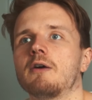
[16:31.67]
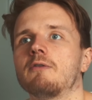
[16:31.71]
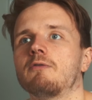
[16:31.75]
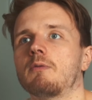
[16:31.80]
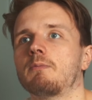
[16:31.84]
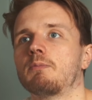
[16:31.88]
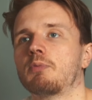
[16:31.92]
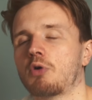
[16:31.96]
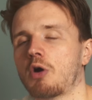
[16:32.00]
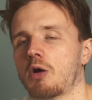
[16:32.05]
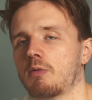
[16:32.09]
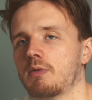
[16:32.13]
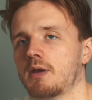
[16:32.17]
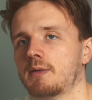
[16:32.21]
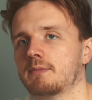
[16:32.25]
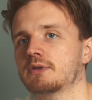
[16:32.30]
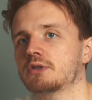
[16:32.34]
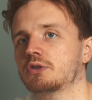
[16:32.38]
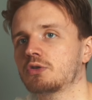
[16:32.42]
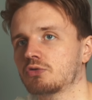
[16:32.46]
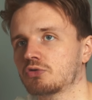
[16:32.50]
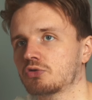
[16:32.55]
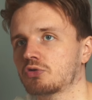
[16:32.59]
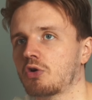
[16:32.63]
for problems
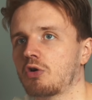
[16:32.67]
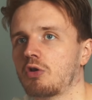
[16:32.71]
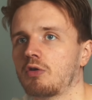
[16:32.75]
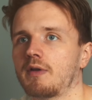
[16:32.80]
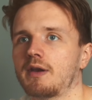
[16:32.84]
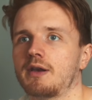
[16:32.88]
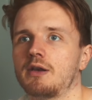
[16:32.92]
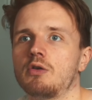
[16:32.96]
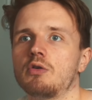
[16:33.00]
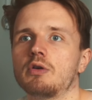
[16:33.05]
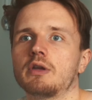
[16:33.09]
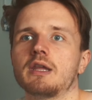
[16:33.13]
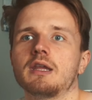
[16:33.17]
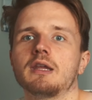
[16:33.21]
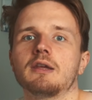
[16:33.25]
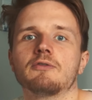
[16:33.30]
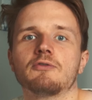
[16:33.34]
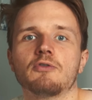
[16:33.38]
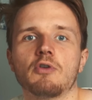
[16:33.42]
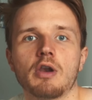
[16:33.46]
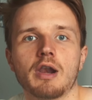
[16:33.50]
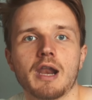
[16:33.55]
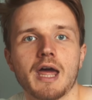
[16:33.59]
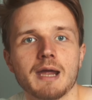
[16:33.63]
to solve and looking
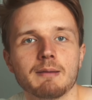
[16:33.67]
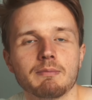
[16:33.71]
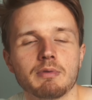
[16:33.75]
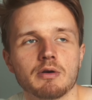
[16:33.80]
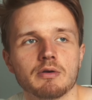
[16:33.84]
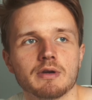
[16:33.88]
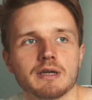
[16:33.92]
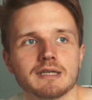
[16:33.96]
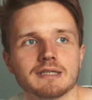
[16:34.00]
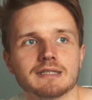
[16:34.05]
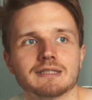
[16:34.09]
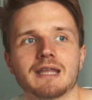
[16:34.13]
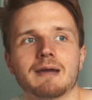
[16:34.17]
for libraries